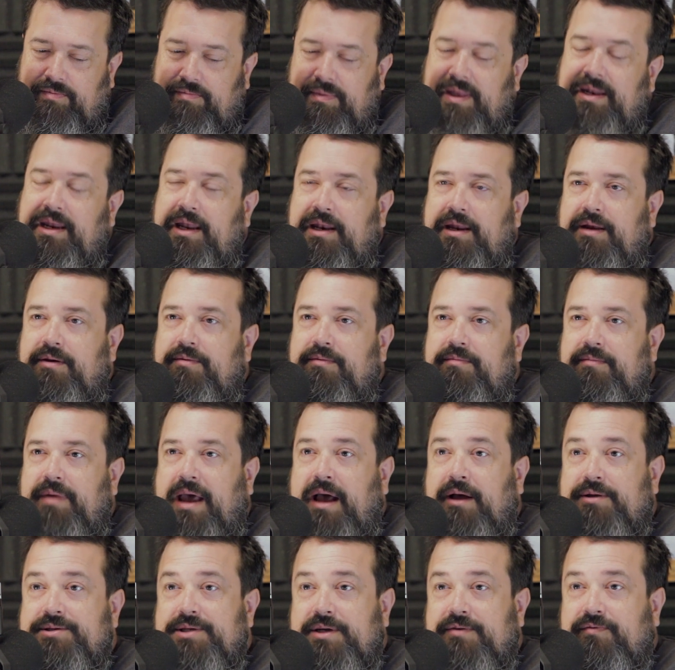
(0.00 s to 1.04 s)
They needed
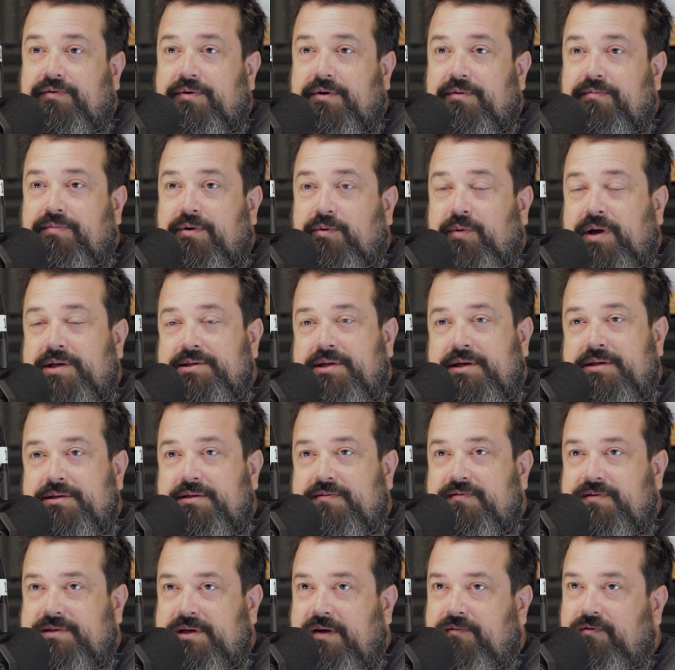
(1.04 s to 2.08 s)
housing for the residents
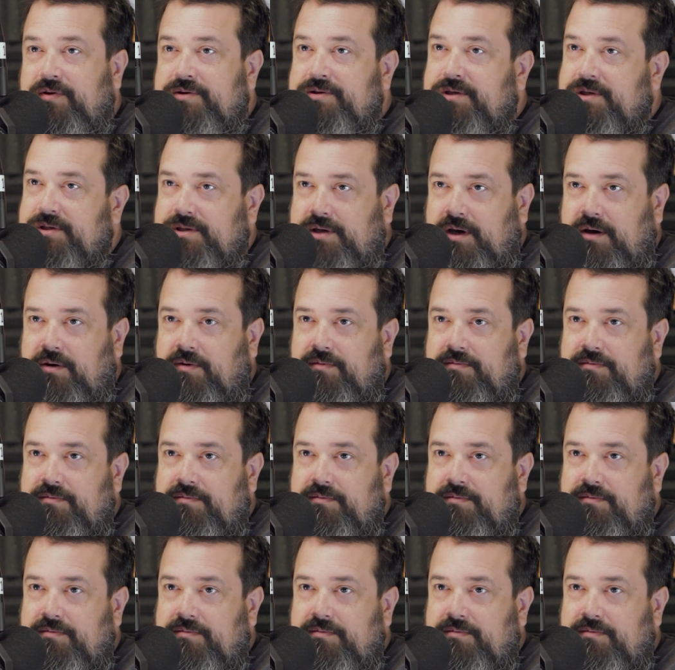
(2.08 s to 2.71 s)
of San Francisco.